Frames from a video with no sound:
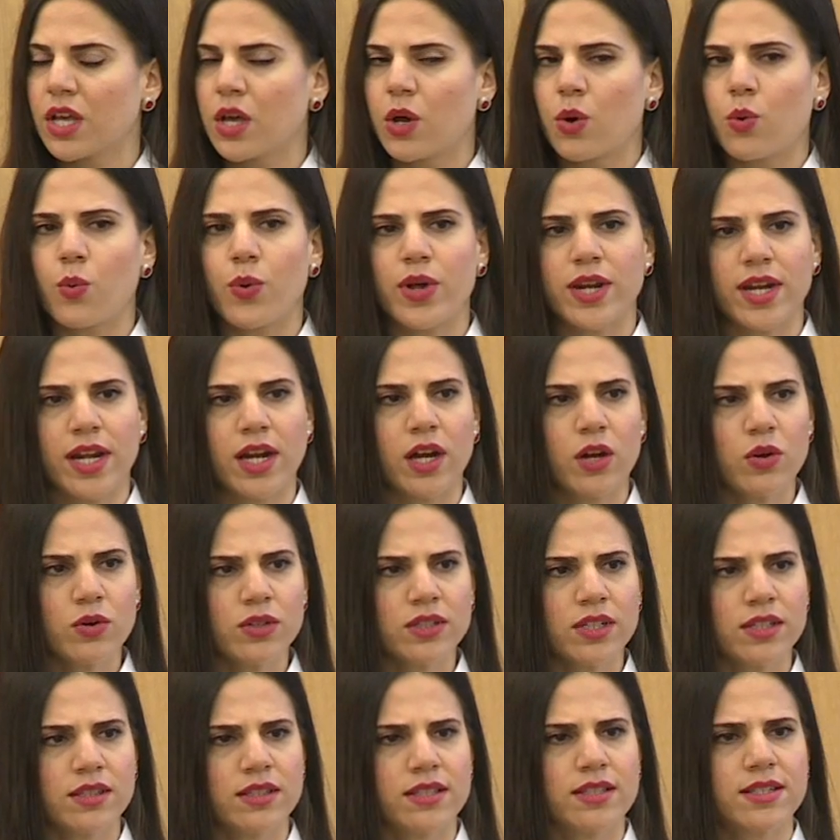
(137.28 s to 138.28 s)
When I looked
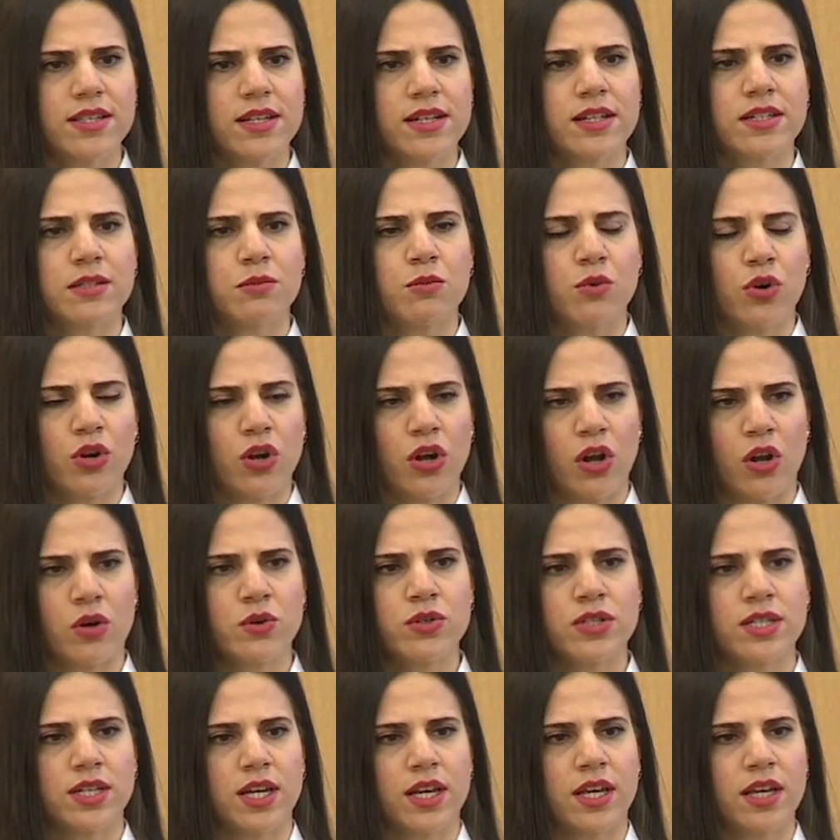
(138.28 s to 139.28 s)
at the cells more
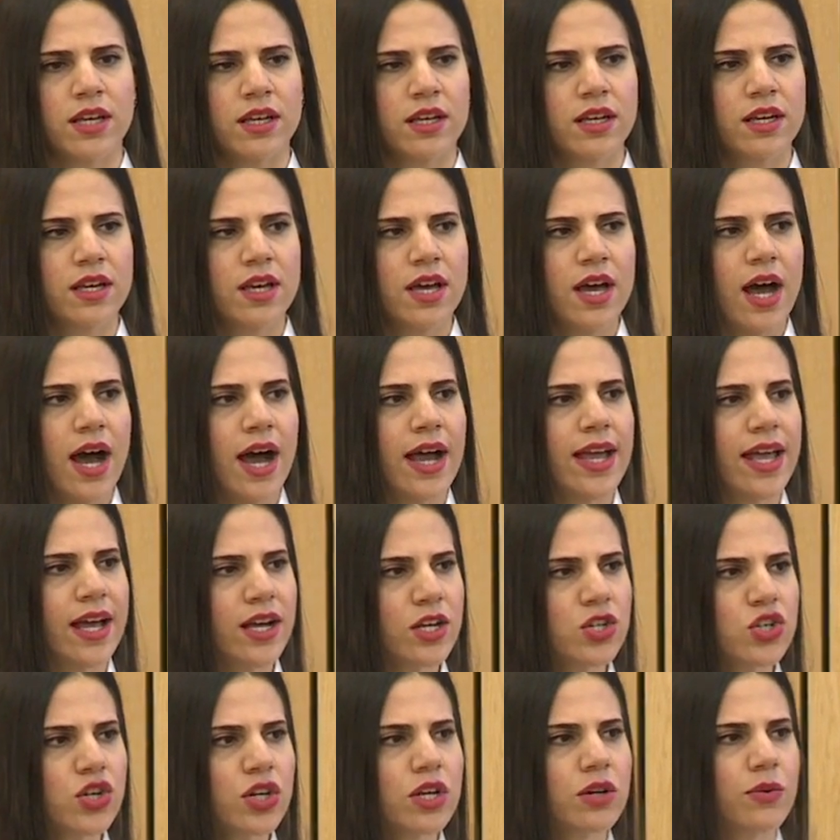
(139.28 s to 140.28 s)
closely, I
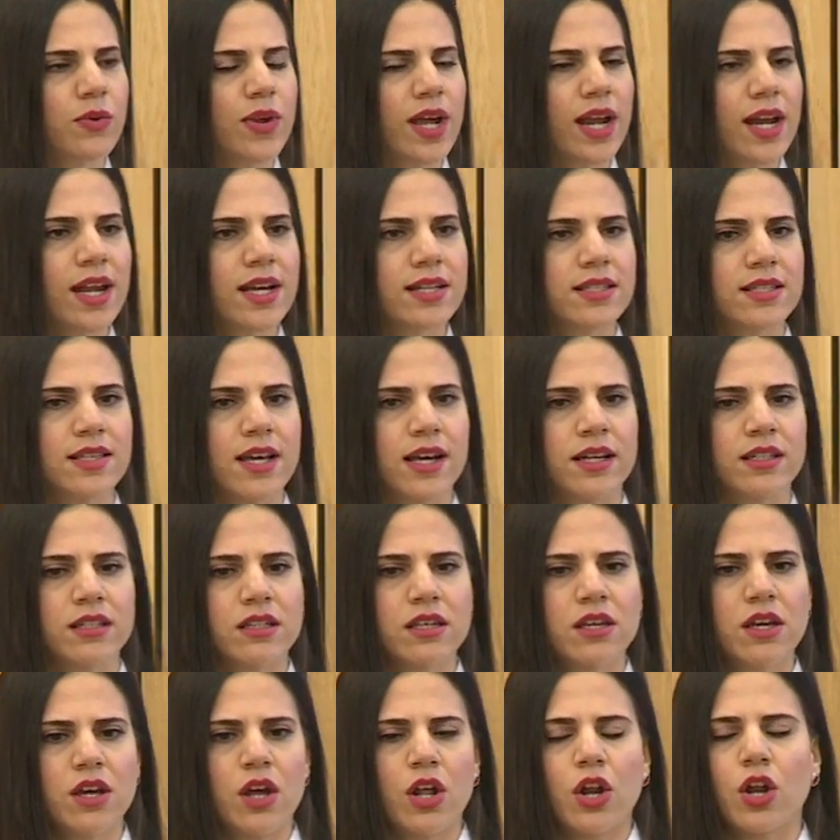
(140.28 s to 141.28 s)
actually realized
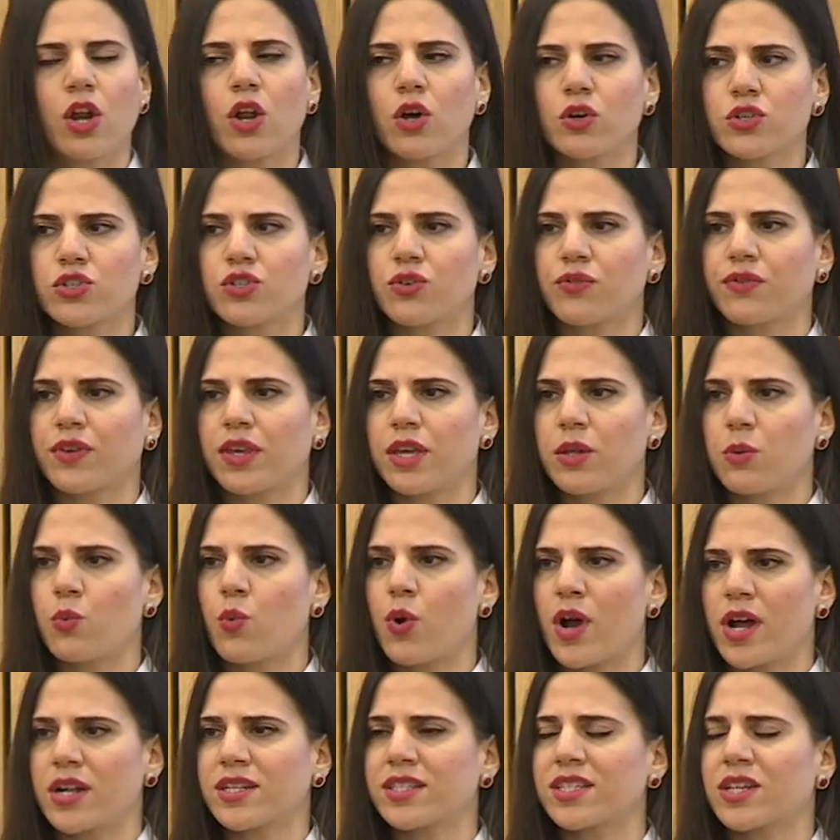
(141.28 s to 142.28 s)
that loss of
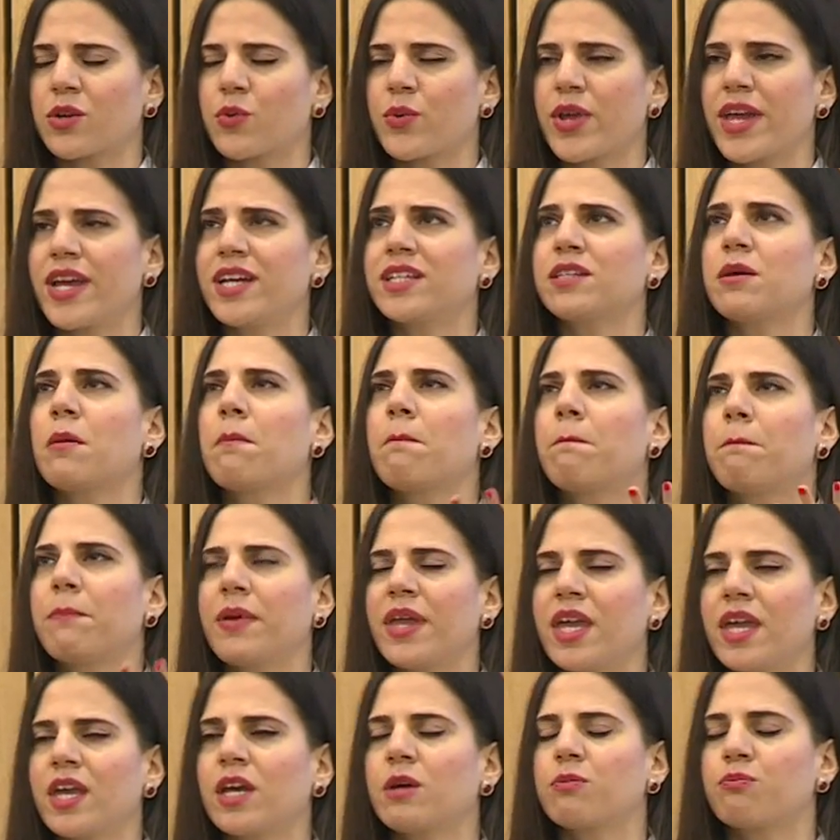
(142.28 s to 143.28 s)
KIN1s create
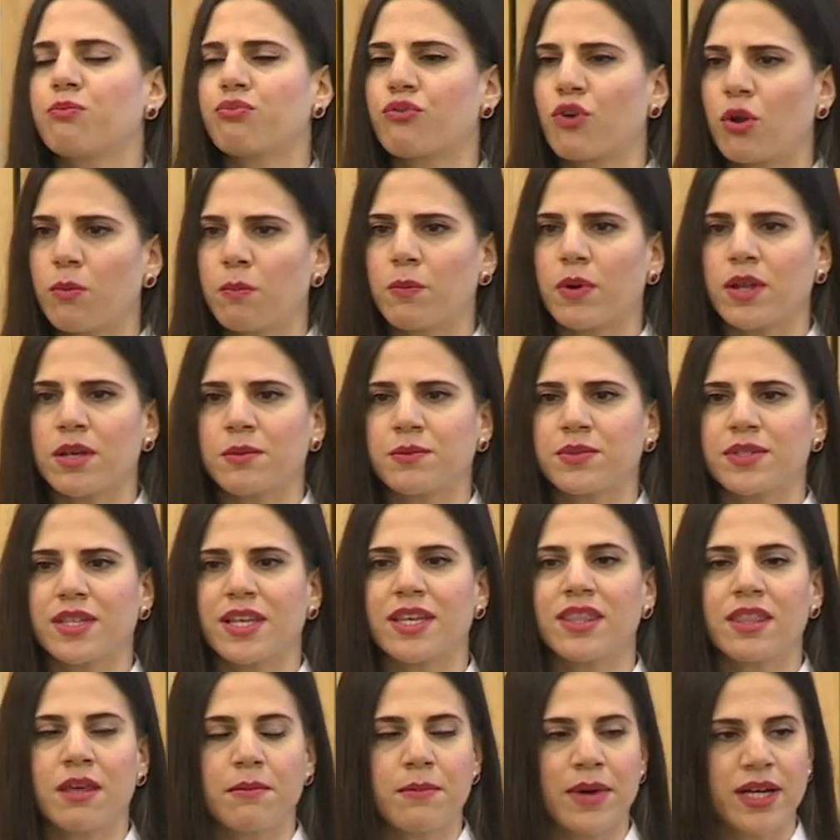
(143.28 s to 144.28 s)
big problems
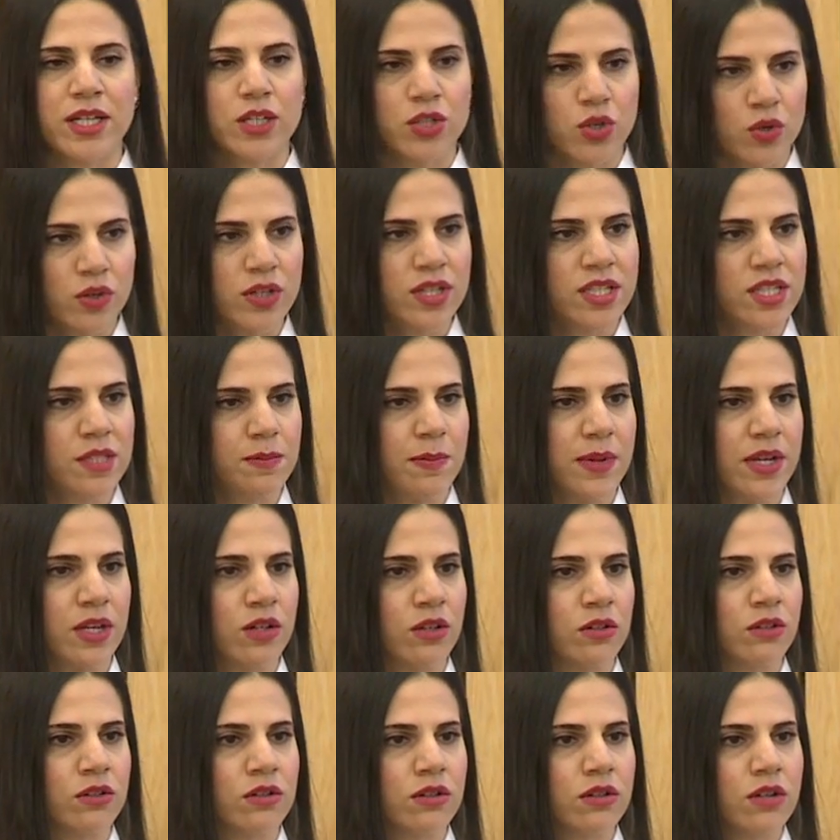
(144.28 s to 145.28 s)
in the mitotic
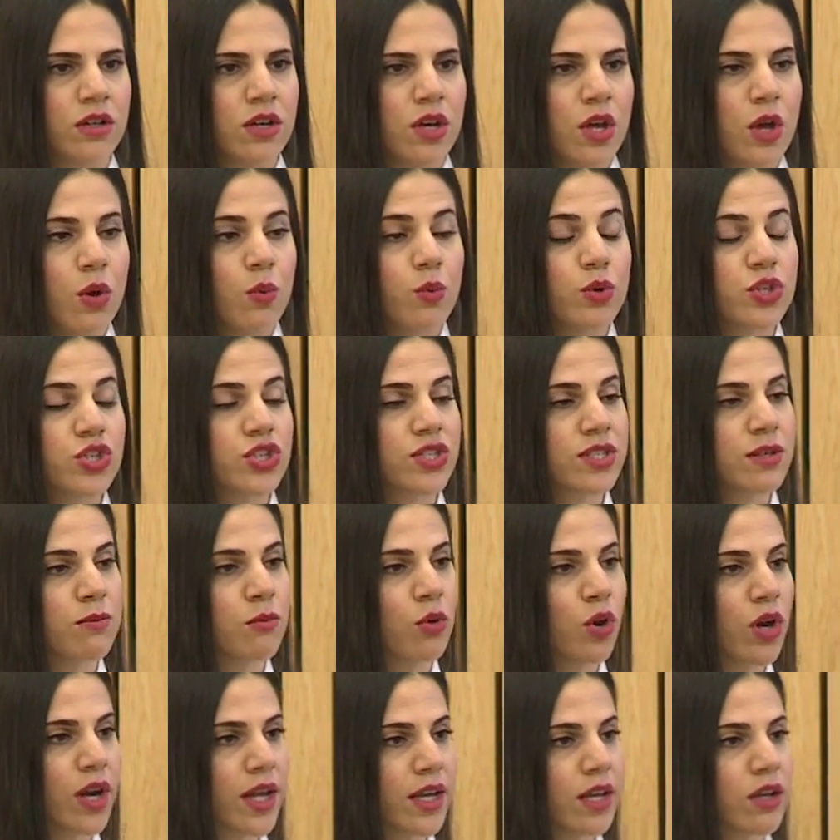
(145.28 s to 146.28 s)
spindle, which is a
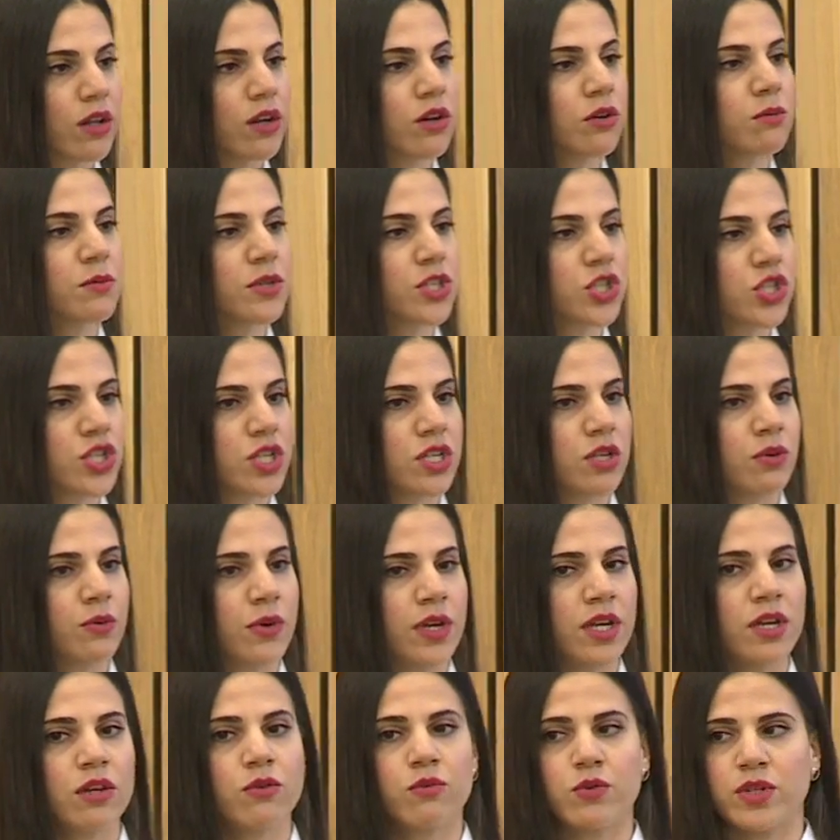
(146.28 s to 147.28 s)
molecular
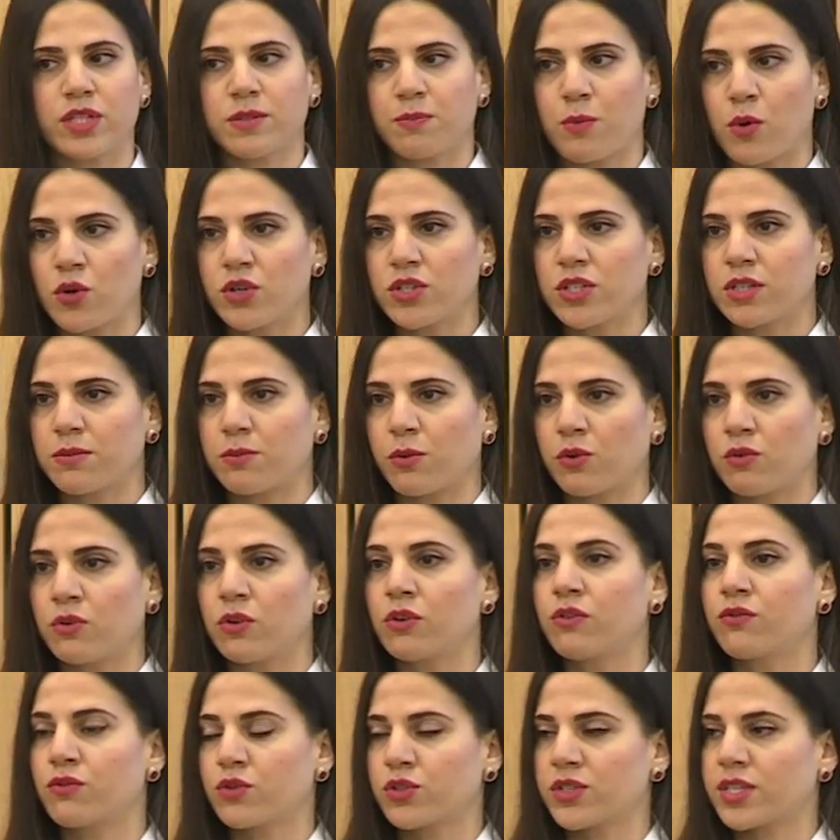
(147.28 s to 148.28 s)
machinery responsible
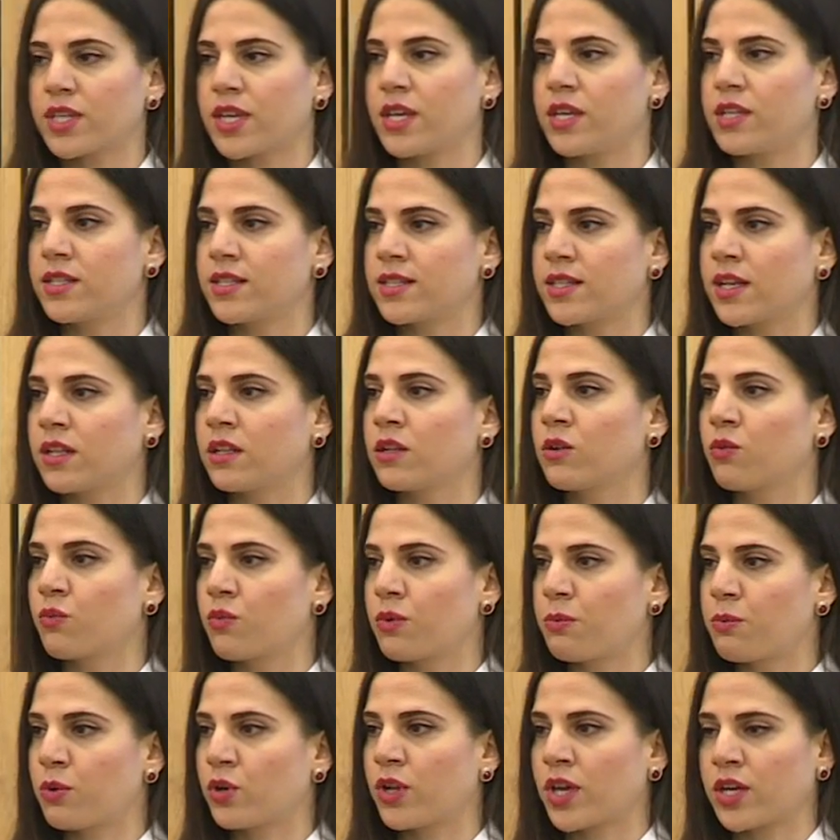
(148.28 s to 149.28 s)
for skin cell
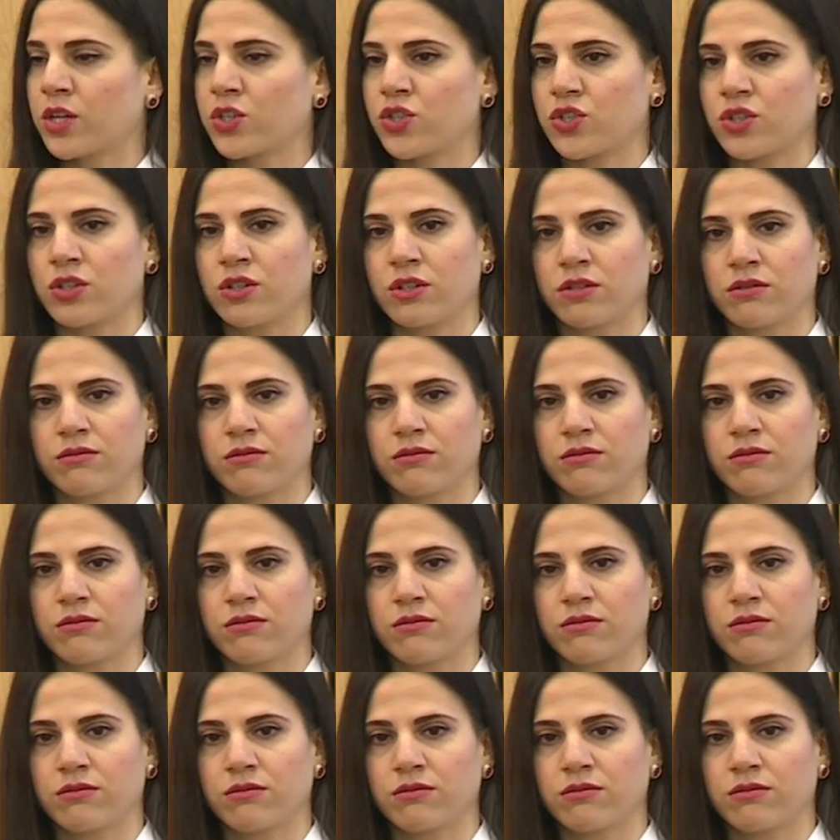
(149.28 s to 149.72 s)
reproduction.